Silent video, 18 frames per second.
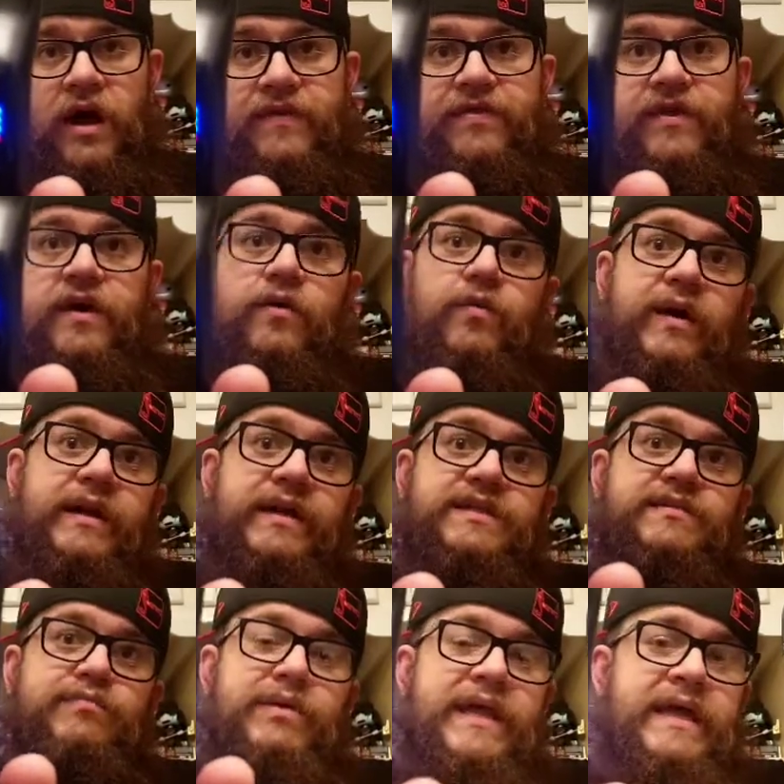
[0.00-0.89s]
I think when
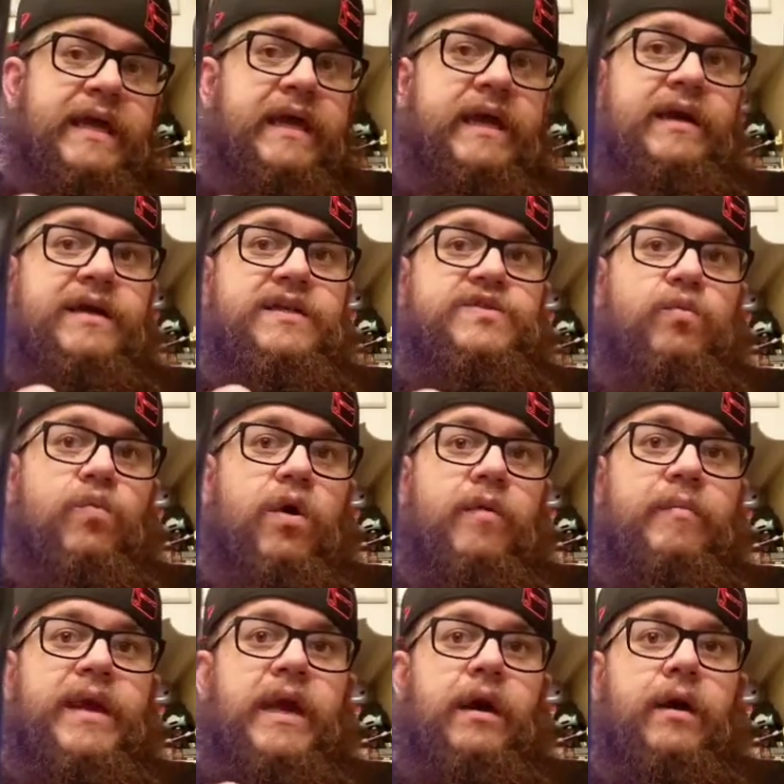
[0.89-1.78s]
it's blinking, it's
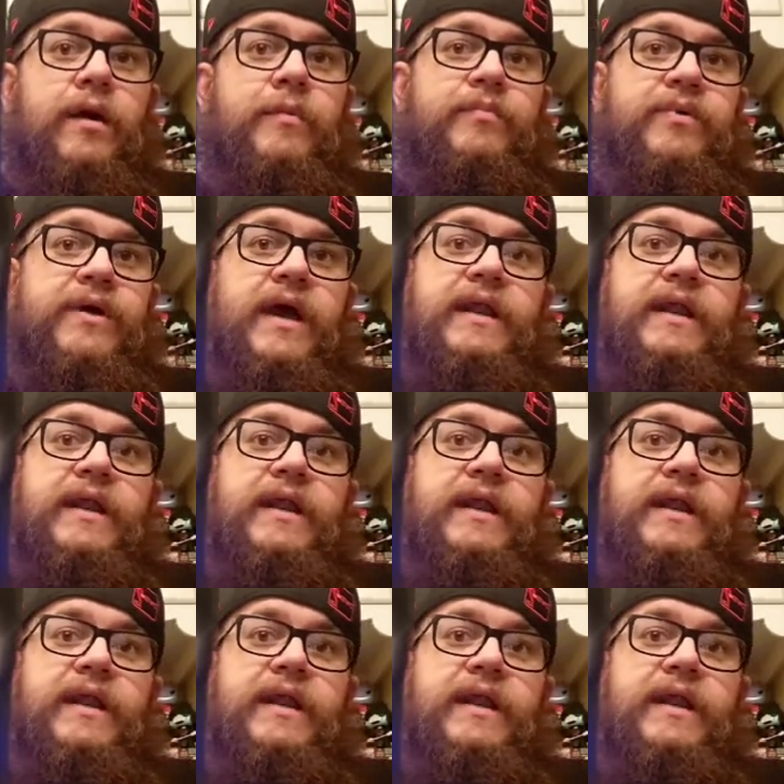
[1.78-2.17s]
warming up.